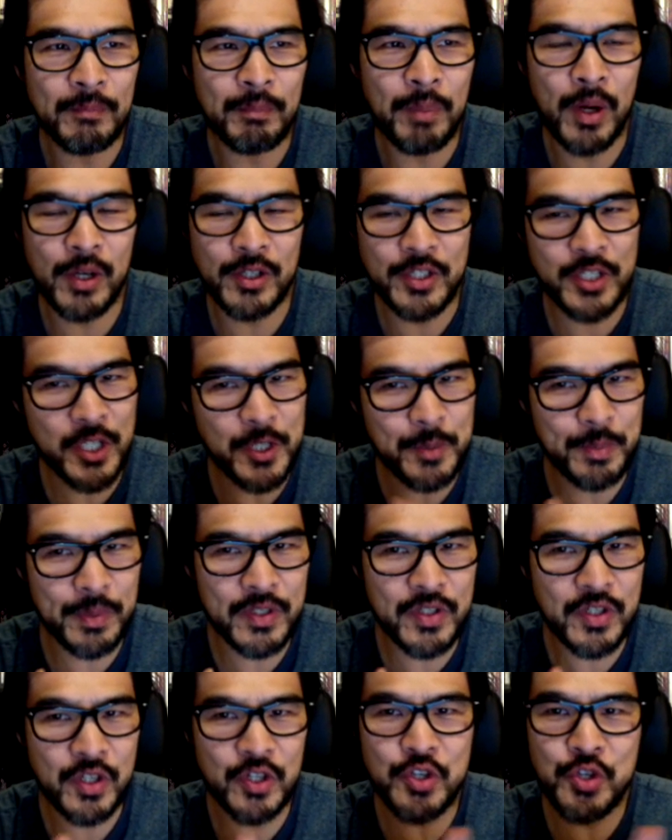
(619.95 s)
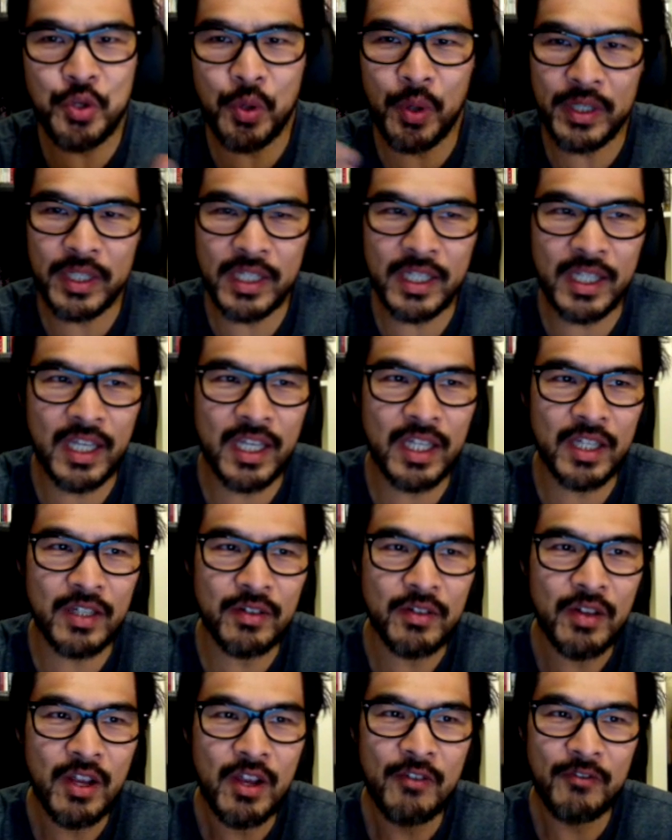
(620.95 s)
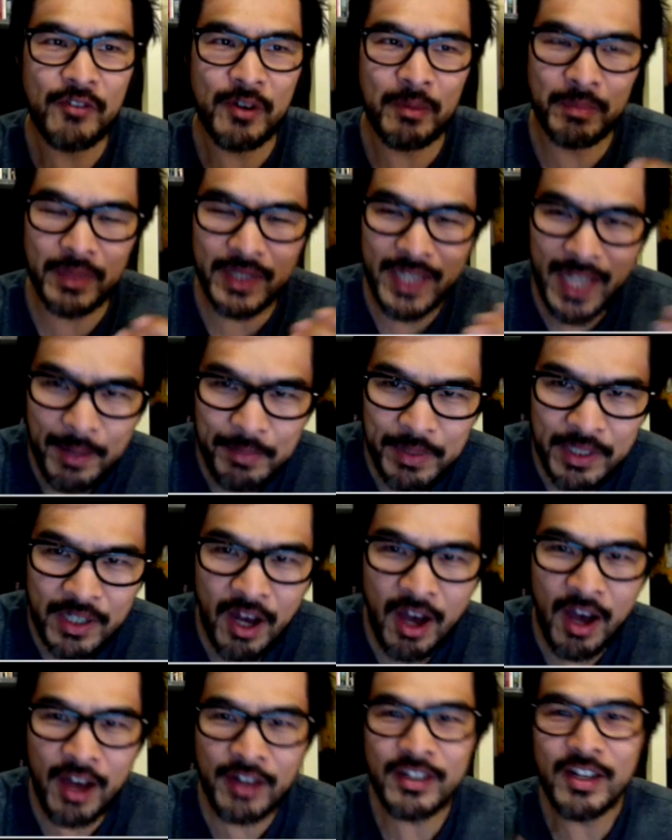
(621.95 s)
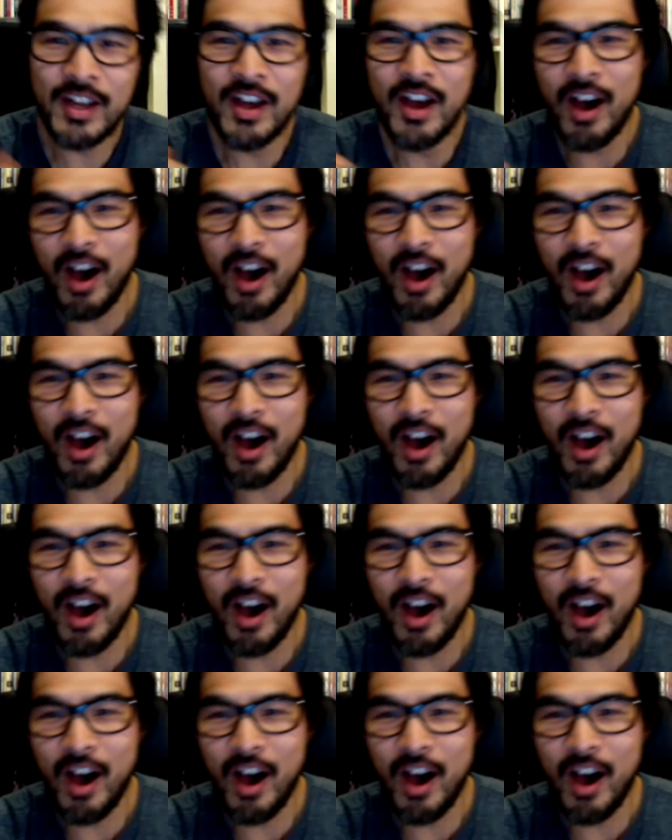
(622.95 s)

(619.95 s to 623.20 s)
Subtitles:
participants are joining in from Lebanon,